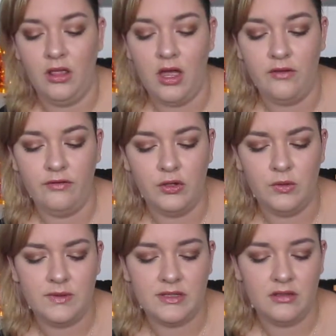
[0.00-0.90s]
a lot of
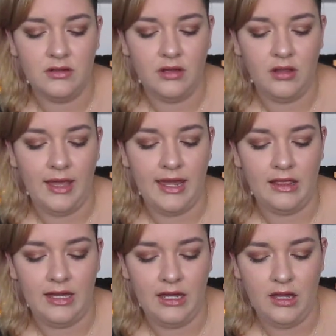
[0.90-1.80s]
nudes
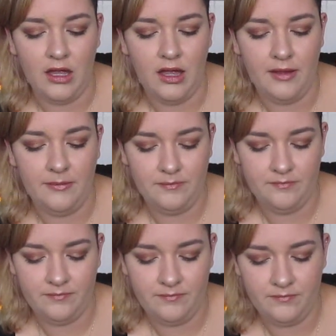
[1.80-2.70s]
lately,
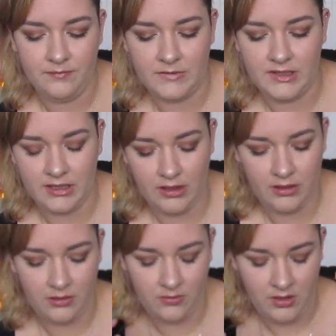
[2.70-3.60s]

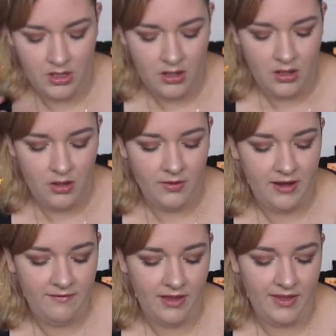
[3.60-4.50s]
so
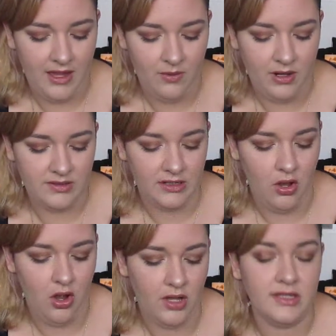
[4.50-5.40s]
when I found that one, I was like,
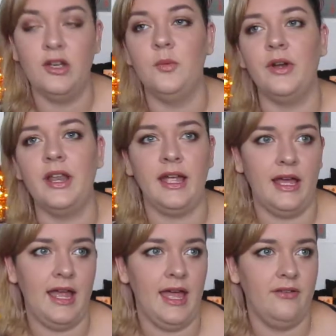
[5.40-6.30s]
oh, that's so pretty, I
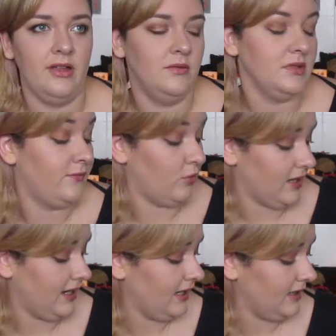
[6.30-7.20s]
gotta have it. It was
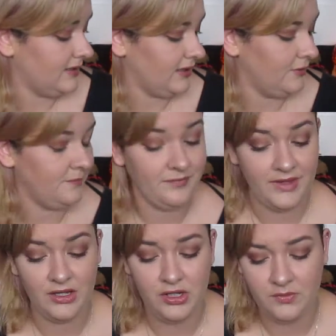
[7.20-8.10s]
$4.99, so
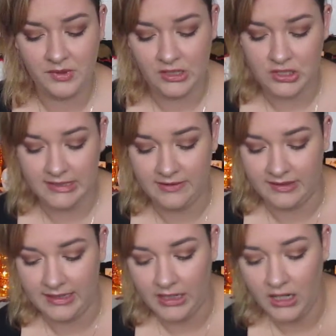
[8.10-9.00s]
couldn't really just leave
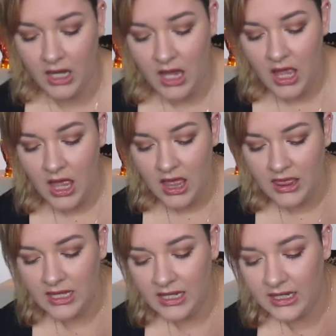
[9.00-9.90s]
it there.
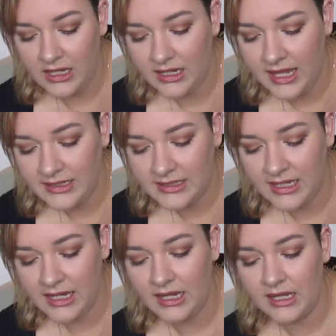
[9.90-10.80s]
The next
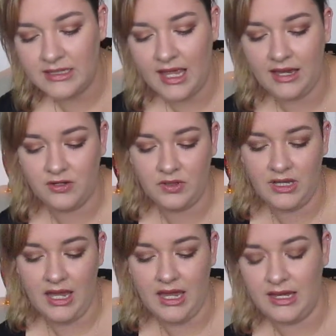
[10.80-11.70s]
thing is
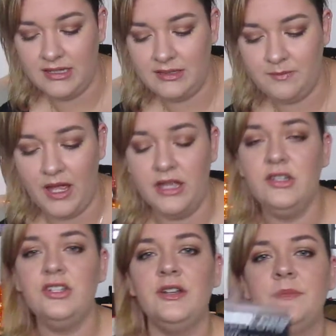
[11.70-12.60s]
actually a
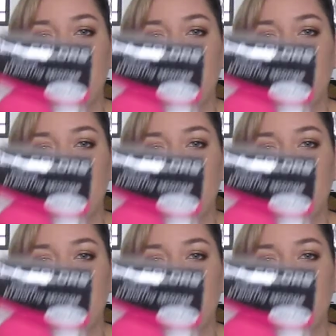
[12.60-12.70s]
sponge